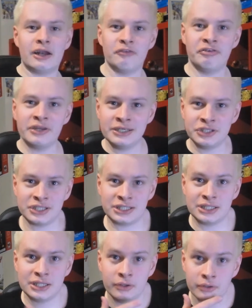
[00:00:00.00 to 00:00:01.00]
head off, I didn't just
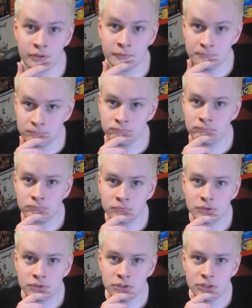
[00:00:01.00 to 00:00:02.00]
sit there and go,
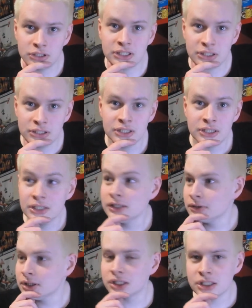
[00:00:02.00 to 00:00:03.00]
yes,
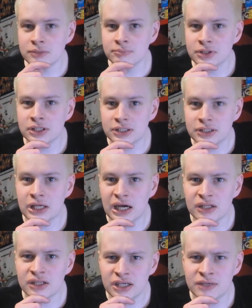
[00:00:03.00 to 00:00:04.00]
this seems like
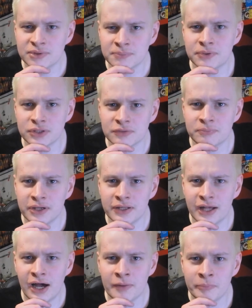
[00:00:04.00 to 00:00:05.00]
how the game's supposed to play
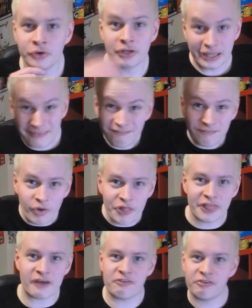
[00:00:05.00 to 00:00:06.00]
the hard mode. Like,
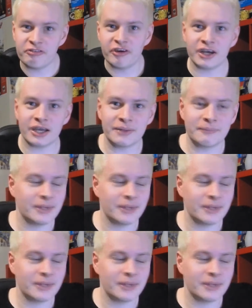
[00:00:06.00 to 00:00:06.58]
what the fuck?